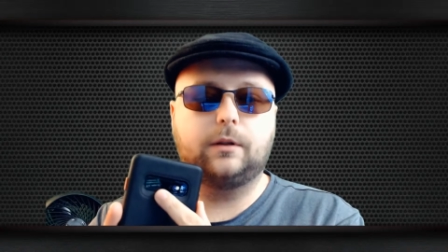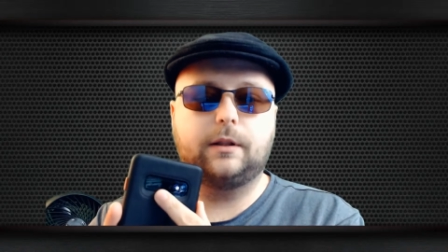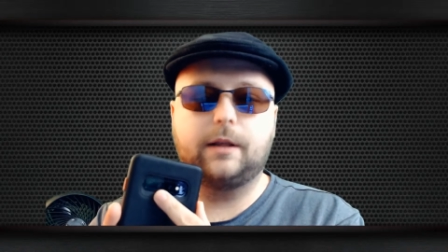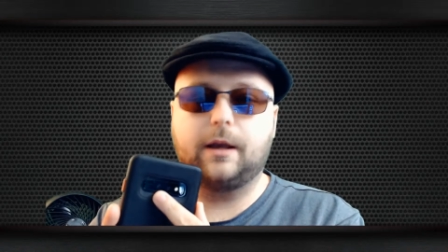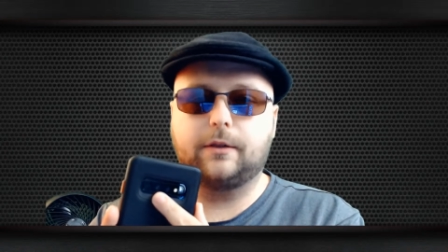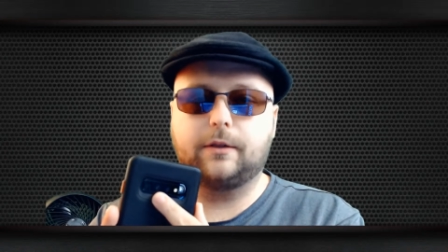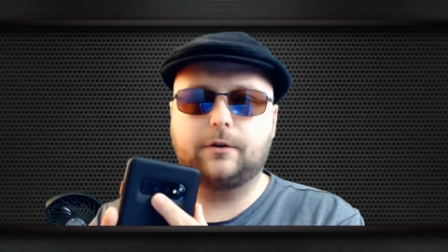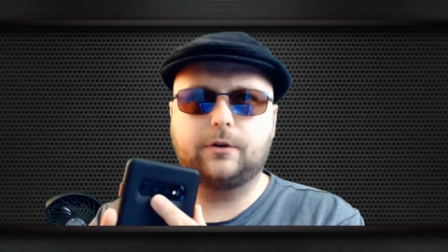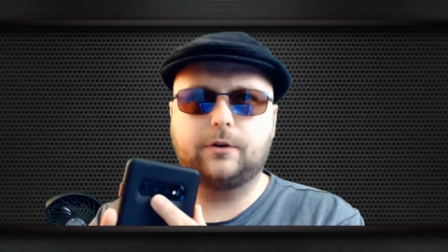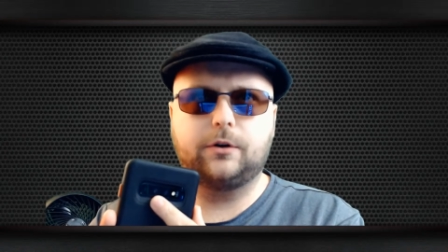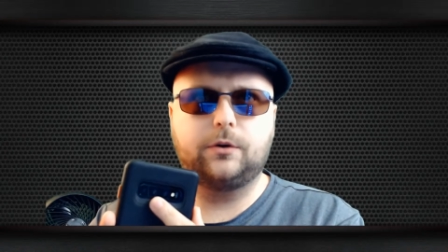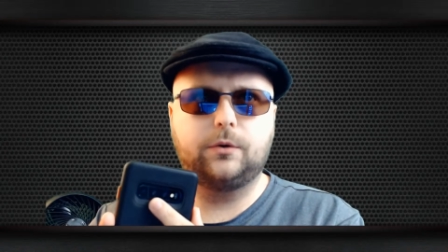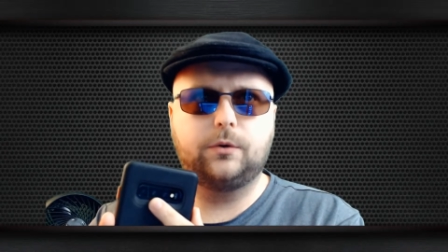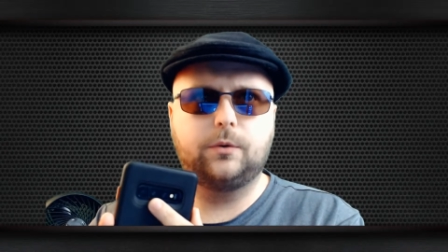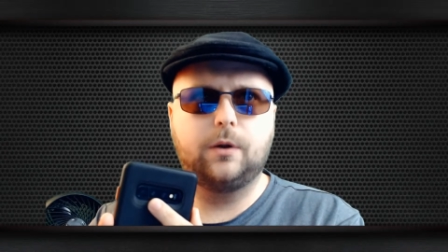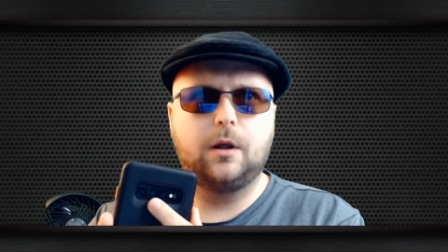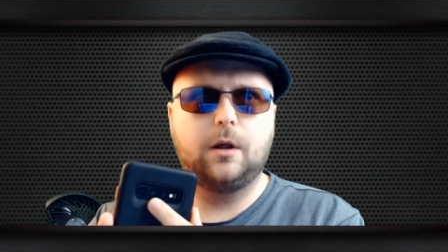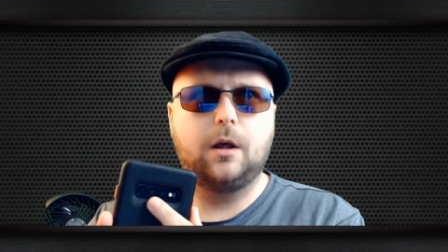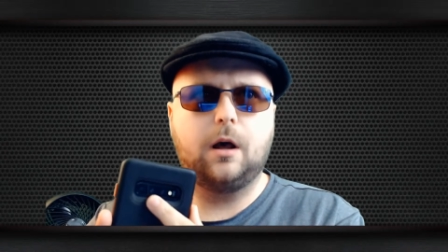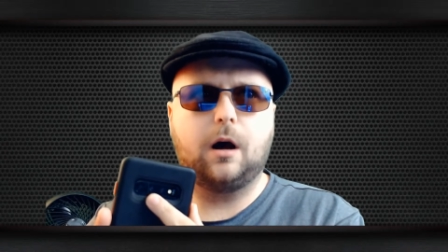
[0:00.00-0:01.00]
the other two
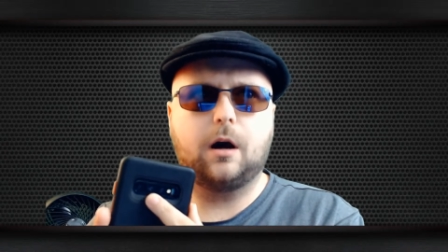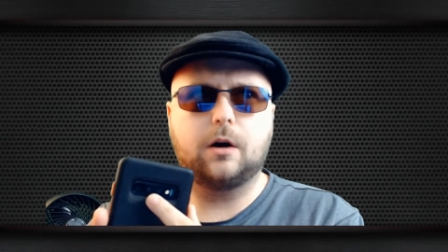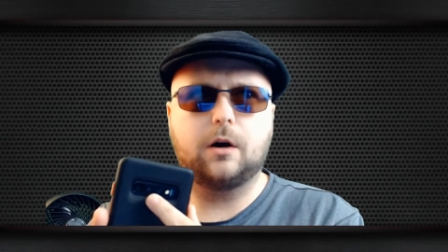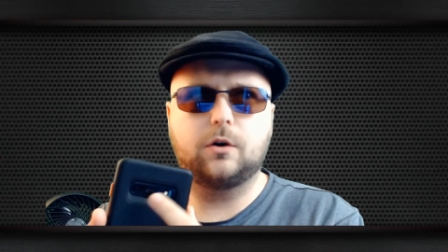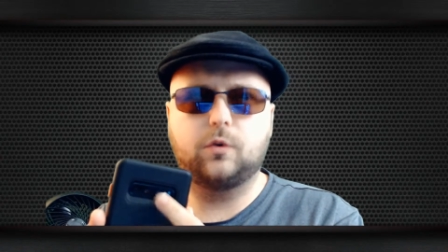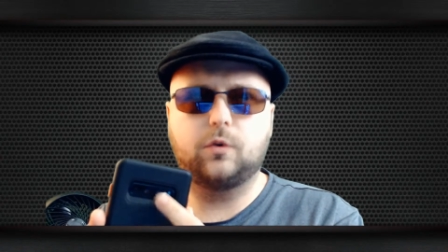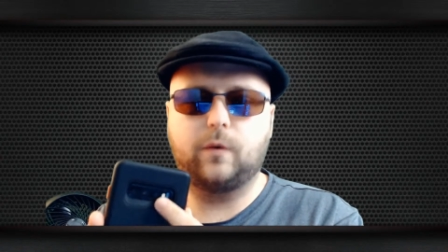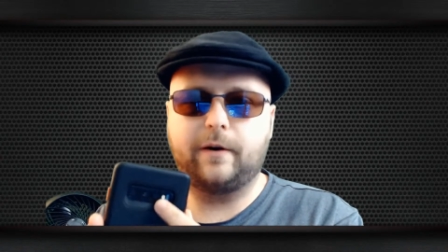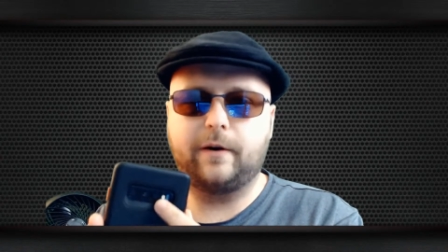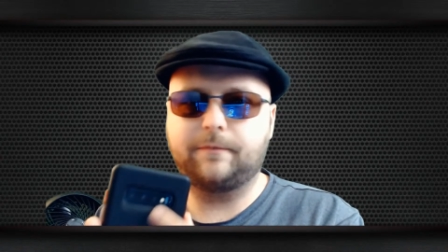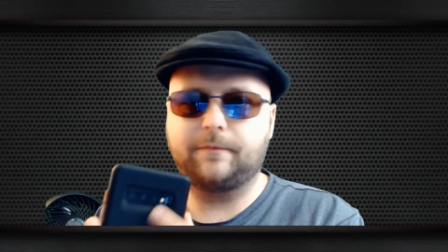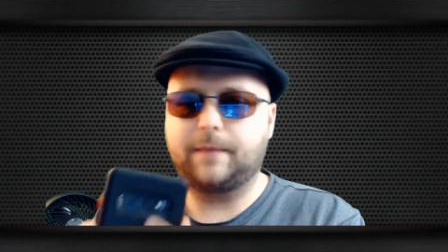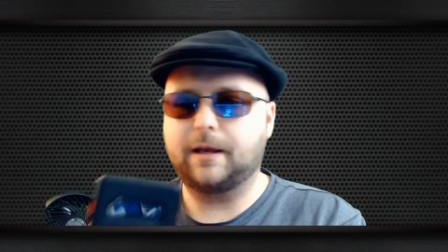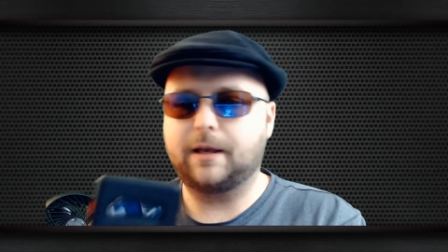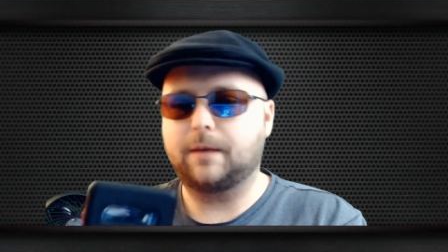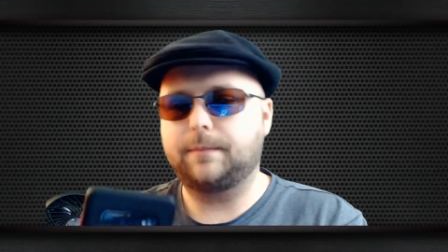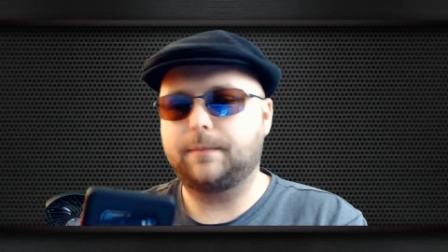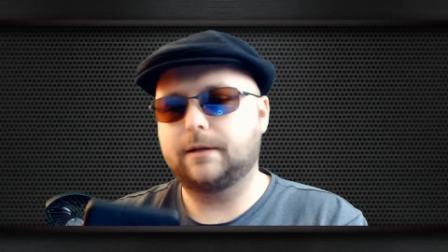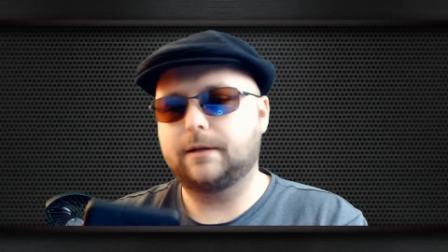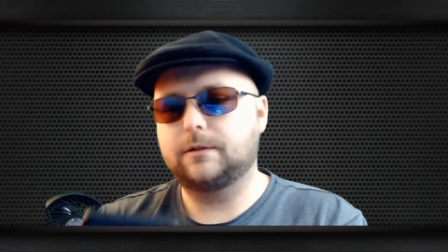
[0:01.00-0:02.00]
are 12
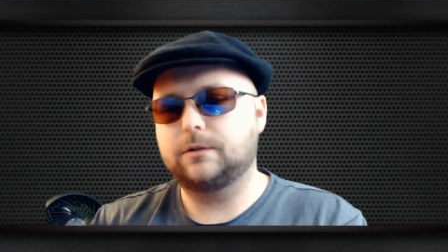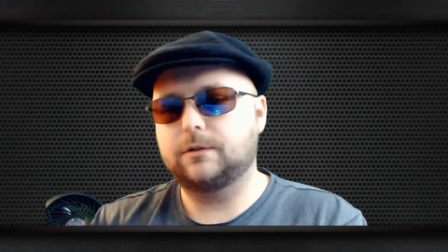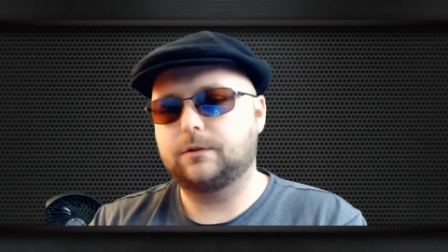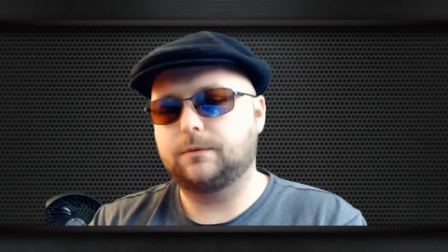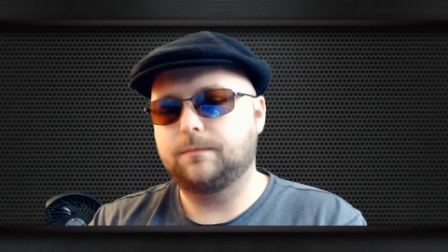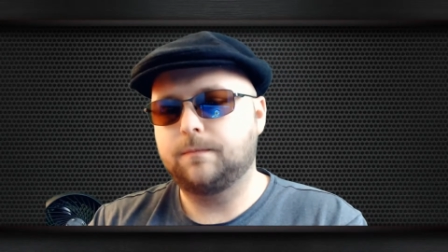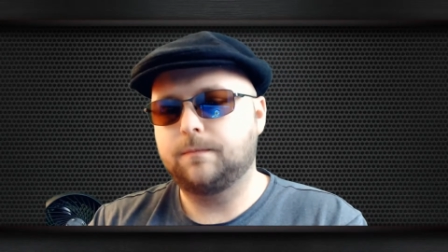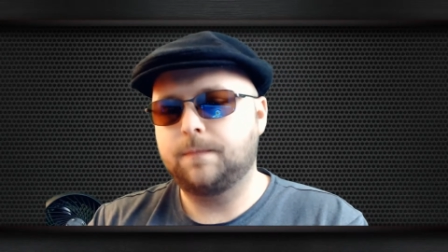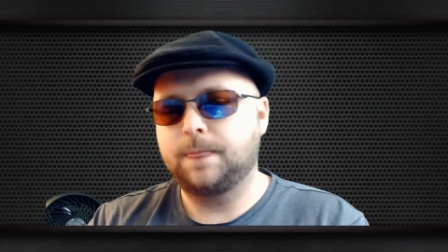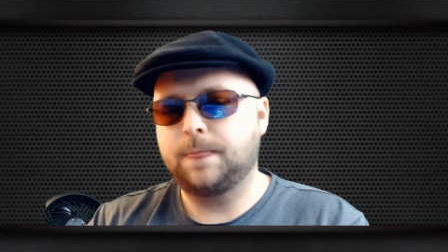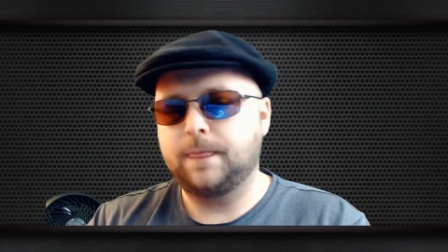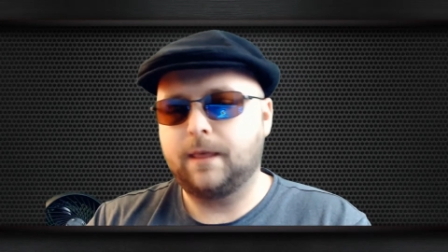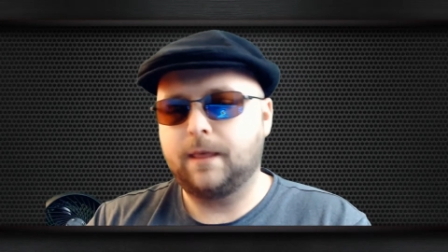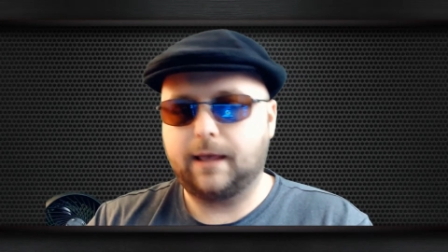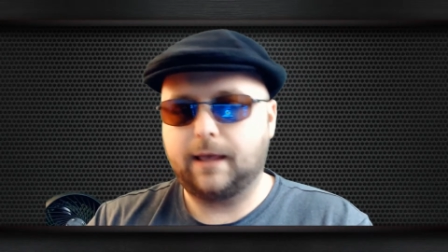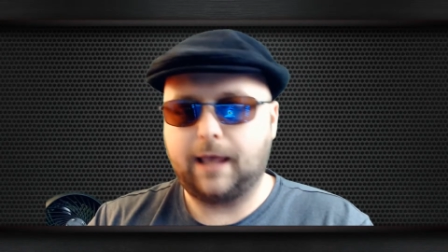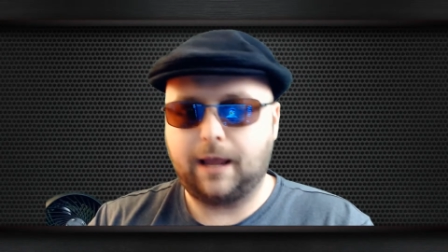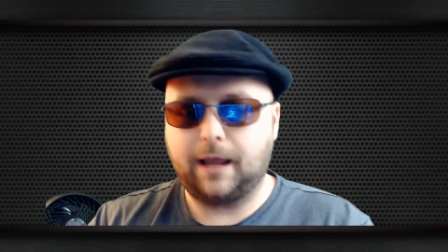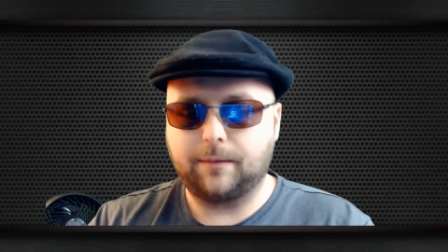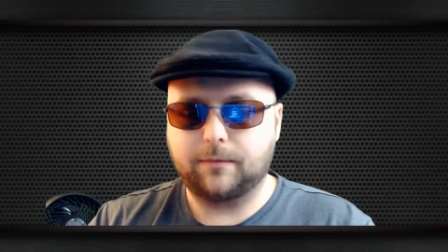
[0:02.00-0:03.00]
megapixel
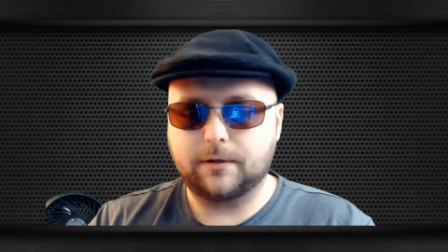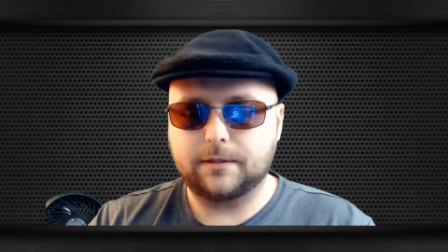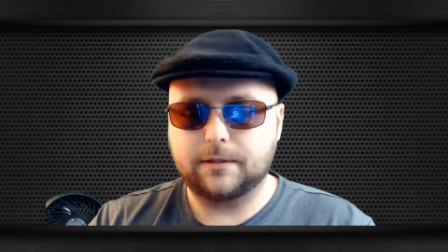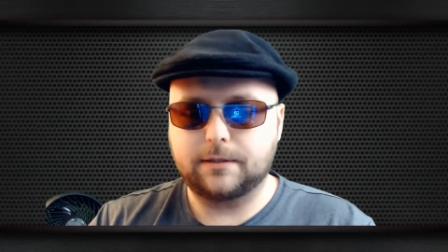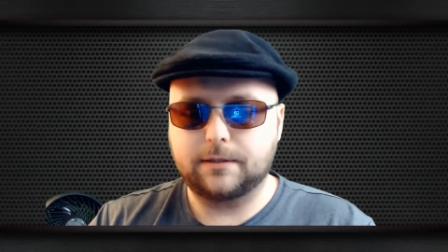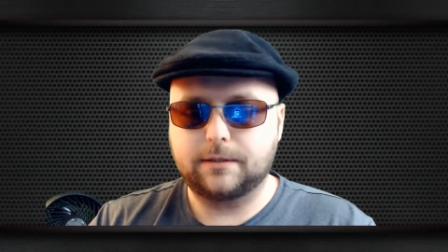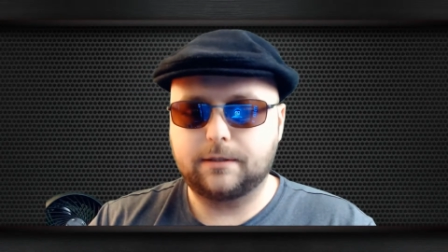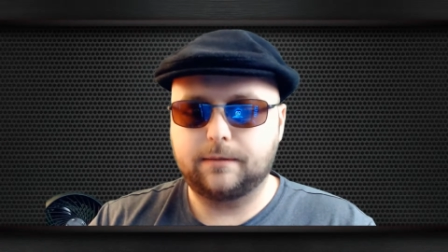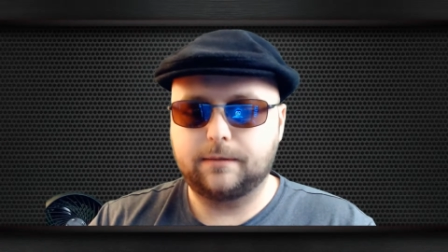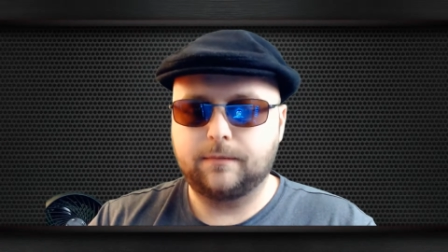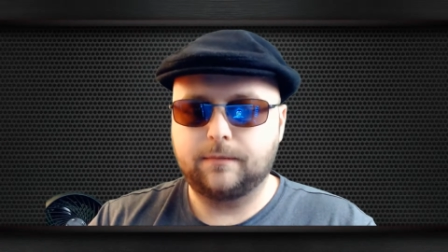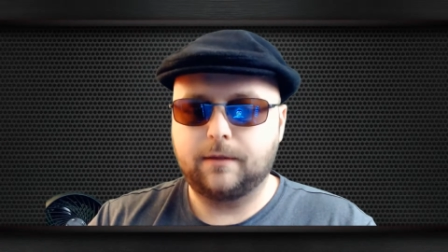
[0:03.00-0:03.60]
cameras,